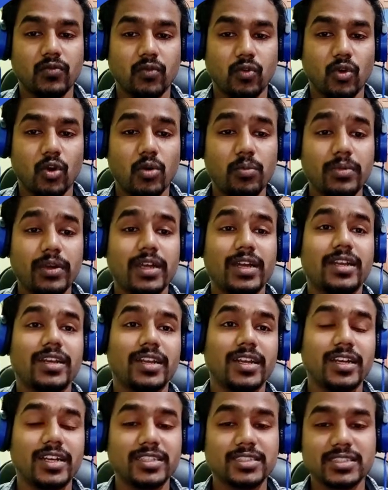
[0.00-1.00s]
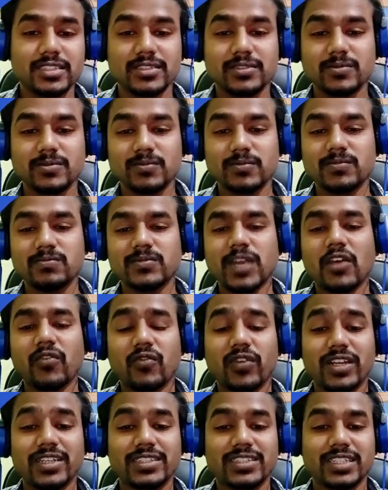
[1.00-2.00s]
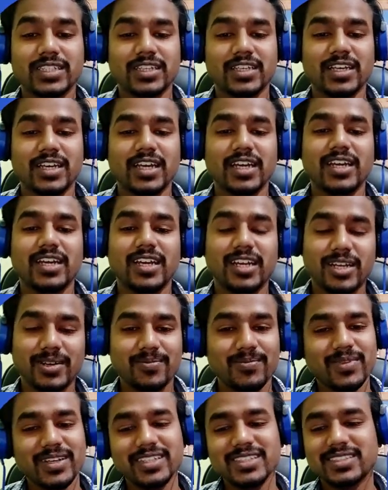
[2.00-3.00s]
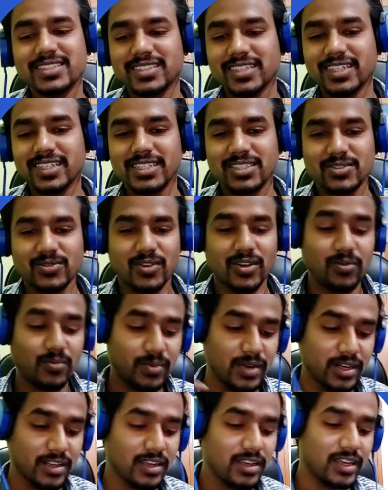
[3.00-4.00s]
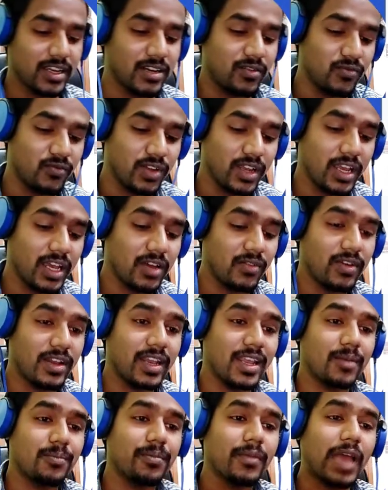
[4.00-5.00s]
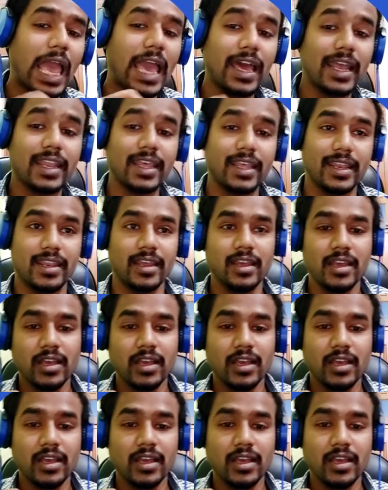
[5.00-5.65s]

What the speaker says: form, and it is refreshing, it means it is not working and we have an error.